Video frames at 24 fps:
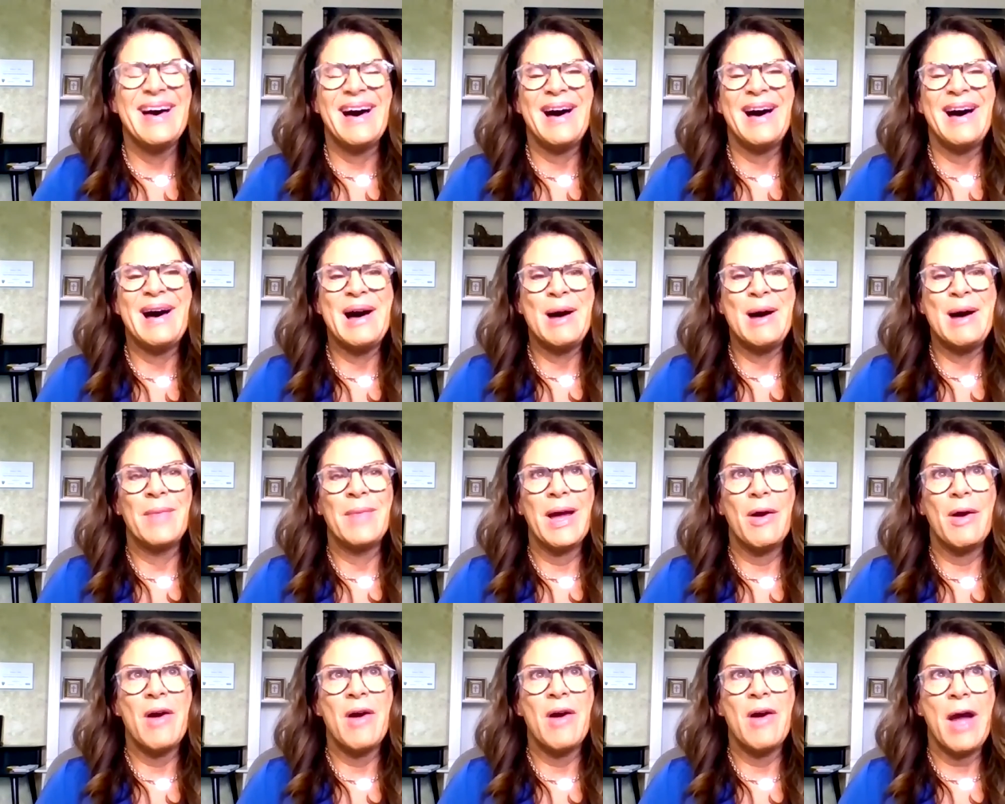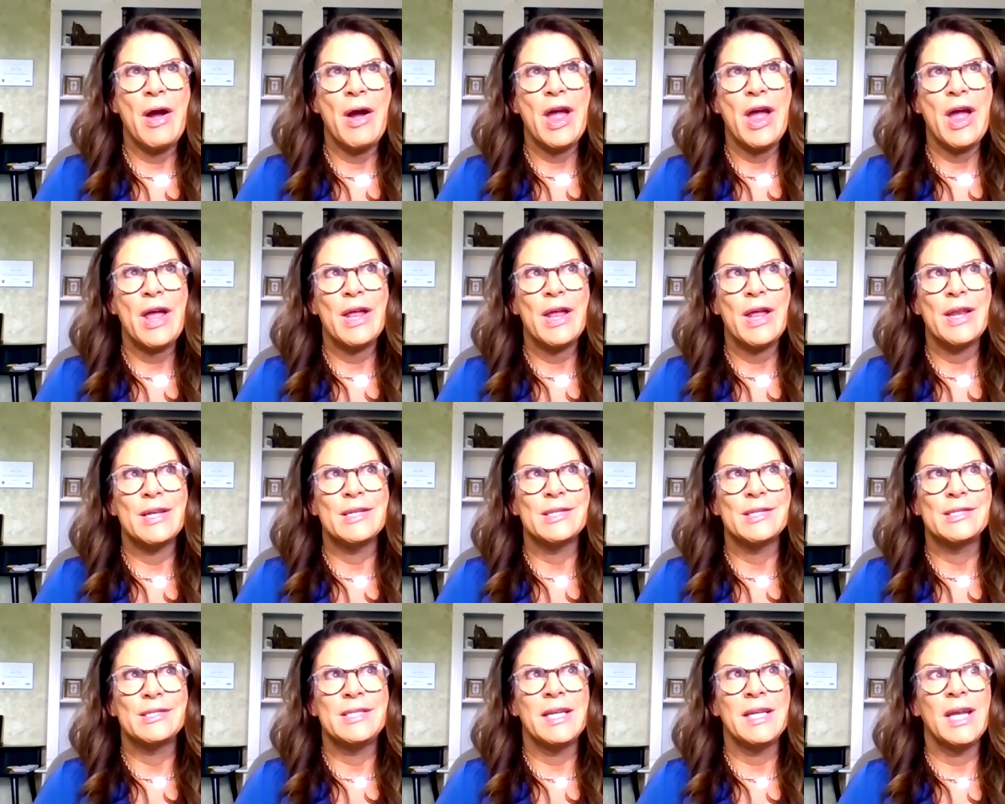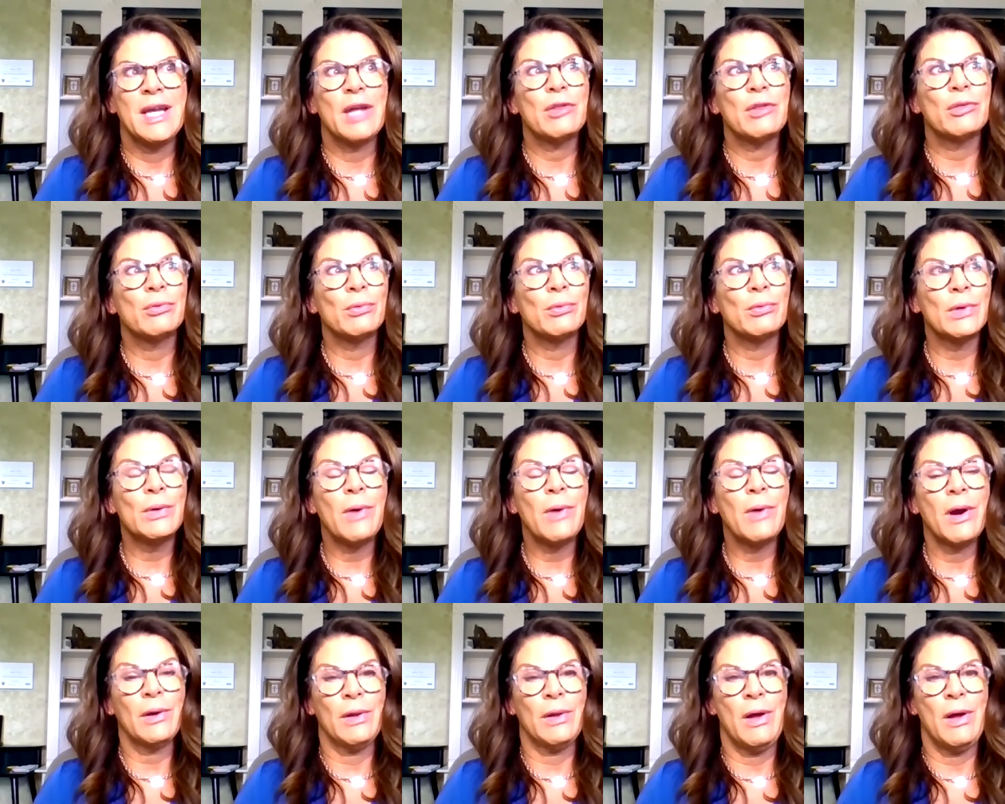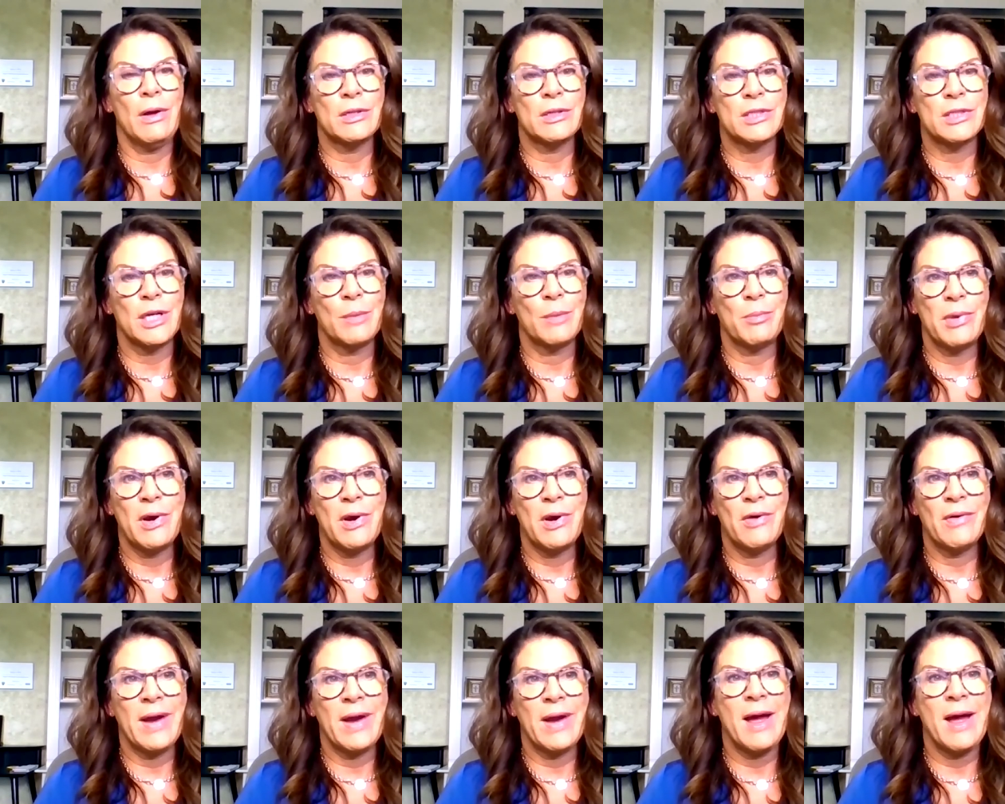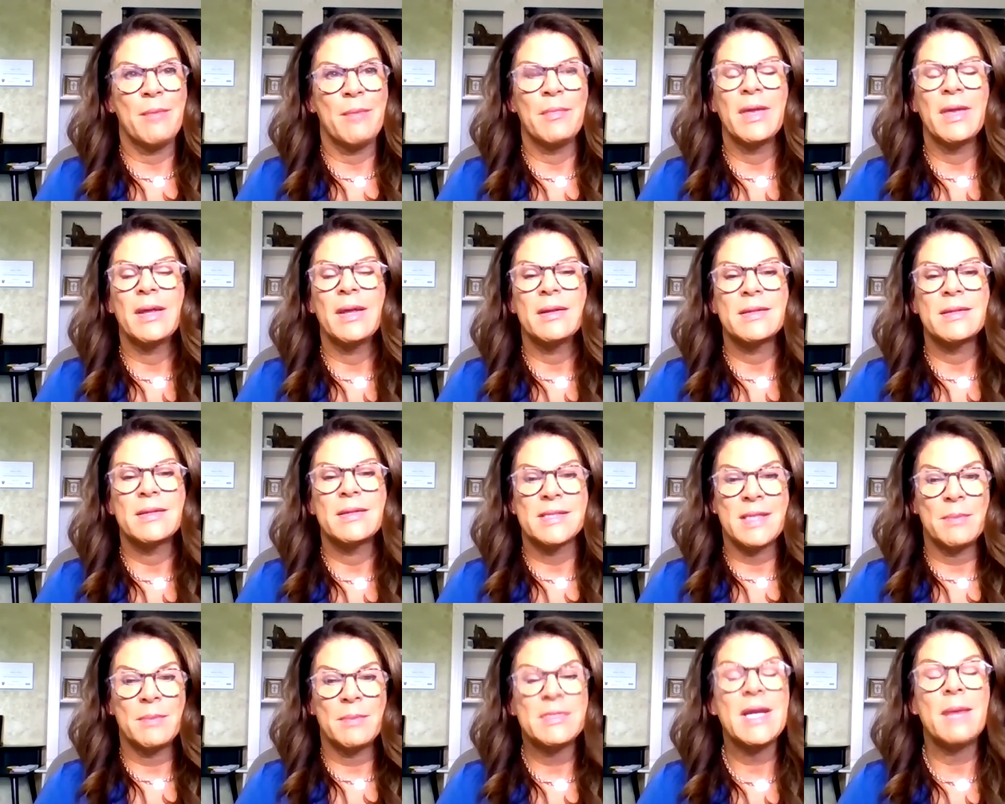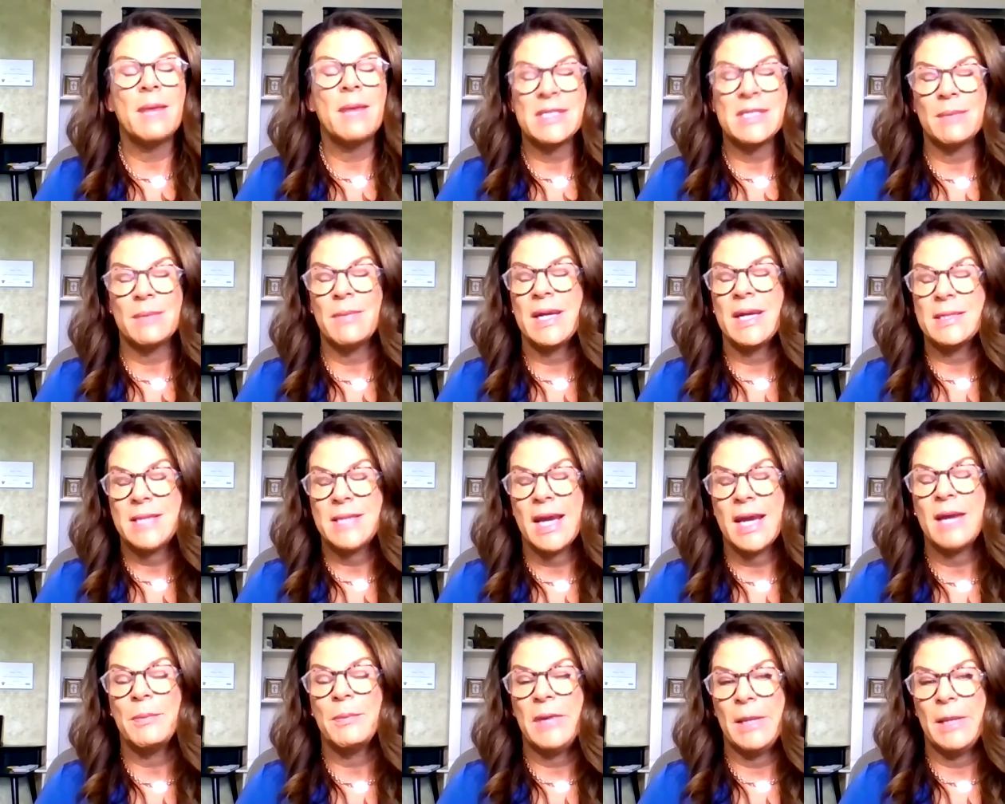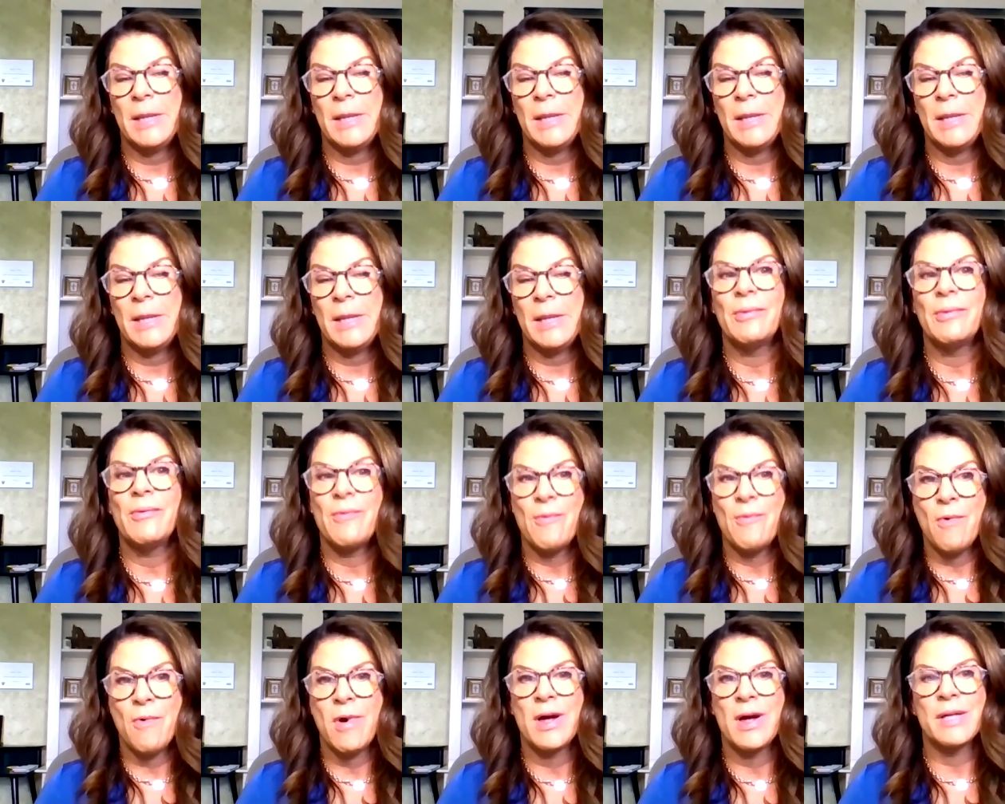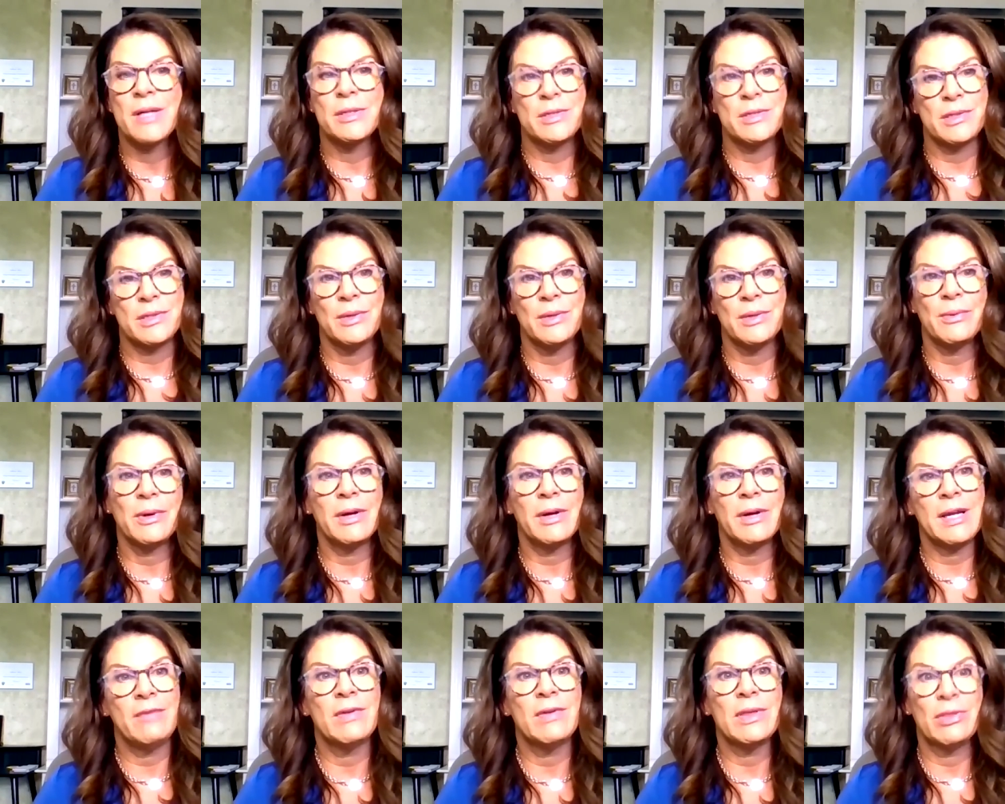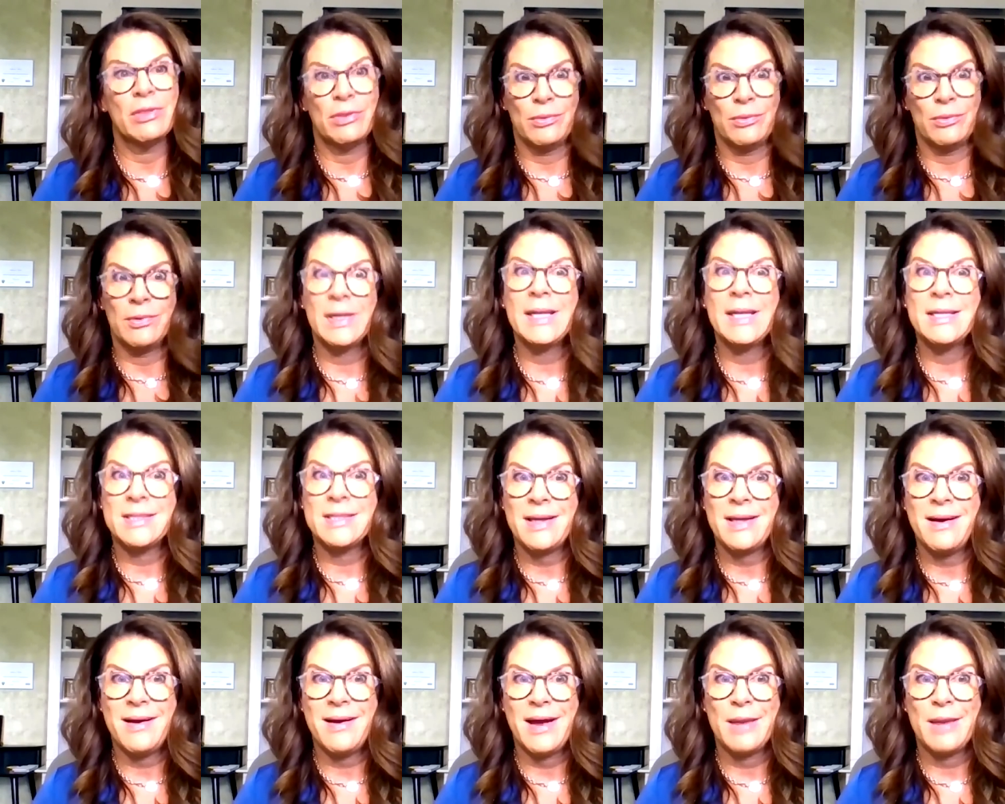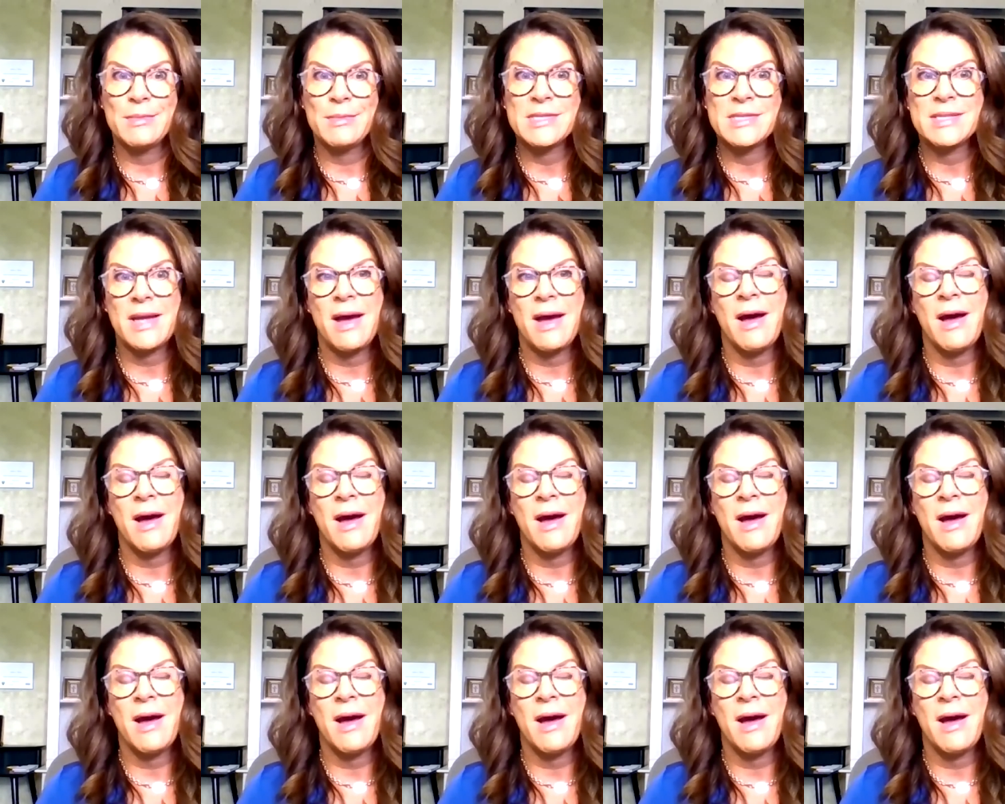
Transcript: Um, to get through our long term program, sometimes it may take people one, two, or even three times.